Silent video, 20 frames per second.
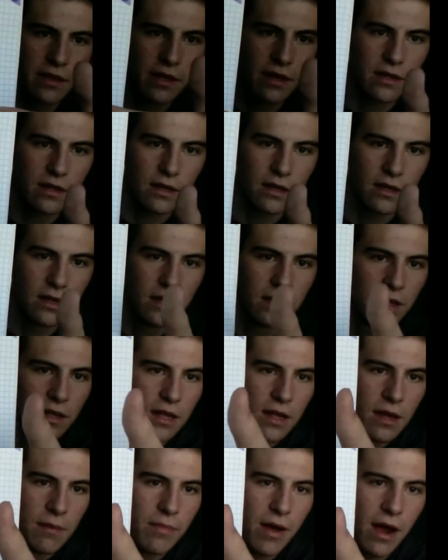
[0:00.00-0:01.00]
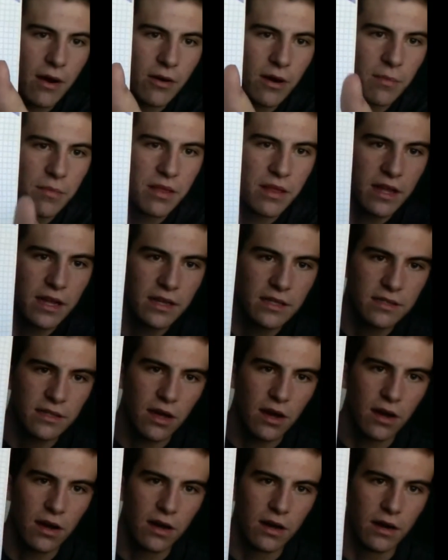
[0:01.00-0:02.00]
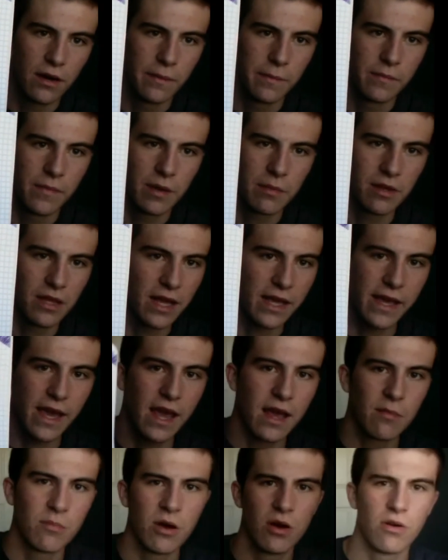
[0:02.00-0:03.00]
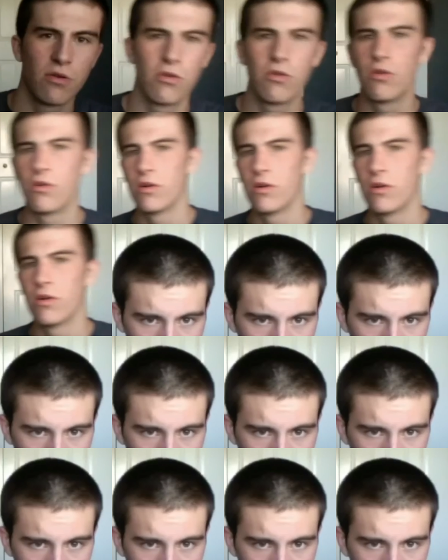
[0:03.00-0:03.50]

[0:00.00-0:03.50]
little power up things are maybe like ammo or